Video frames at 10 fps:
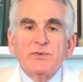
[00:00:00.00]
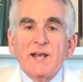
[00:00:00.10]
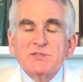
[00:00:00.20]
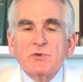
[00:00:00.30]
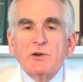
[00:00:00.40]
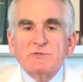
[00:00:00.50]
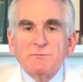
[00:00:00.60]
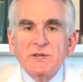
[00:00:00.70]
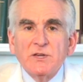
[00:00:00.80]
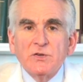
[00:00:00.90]
Finasteride
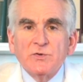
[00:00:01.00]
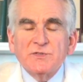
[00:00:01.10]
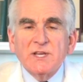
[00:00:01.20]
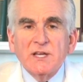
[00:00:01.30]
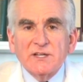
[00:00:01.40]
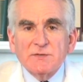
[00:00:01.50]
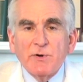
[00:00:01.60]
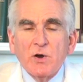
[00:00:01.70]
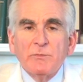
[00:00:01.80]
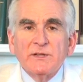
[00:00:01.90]
was being used in
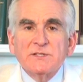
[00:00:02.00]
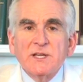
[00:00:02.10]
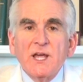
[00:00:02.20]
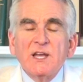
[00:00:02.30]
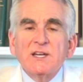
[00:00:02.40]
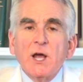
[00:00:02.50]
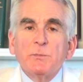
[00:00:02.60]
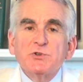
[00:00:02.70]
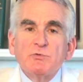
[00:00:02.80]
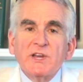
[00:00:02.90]
experiments to
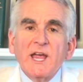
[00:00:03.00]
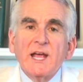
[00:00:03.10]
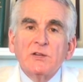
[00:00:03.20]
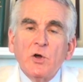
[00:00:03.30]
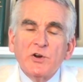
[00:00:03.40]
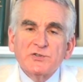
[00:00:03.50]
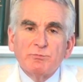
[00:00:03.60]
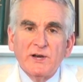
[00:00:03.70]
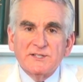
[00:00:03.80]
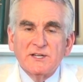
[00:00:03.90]
help shrink
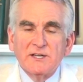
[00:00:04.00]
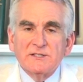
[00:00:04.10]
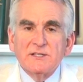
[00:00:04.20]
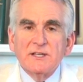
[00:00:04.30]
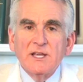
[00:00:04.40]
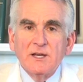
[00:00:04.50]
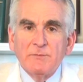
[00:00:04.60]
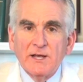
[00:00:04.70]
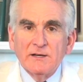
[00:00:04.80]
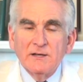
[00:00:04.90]
enlarged prostates
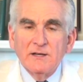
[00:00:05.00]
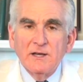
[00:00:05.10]
in men.